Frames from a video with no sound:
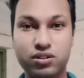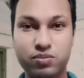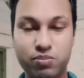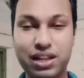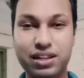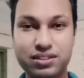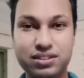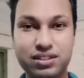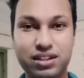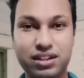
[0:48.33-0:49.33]
balance,
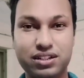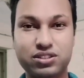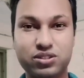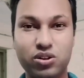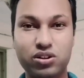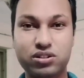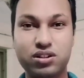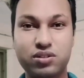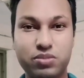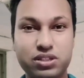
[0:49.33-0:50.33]
it is called
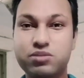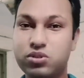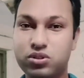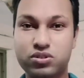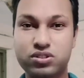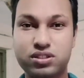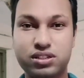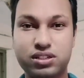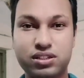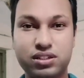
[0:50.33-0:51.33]
vestibular toxicity.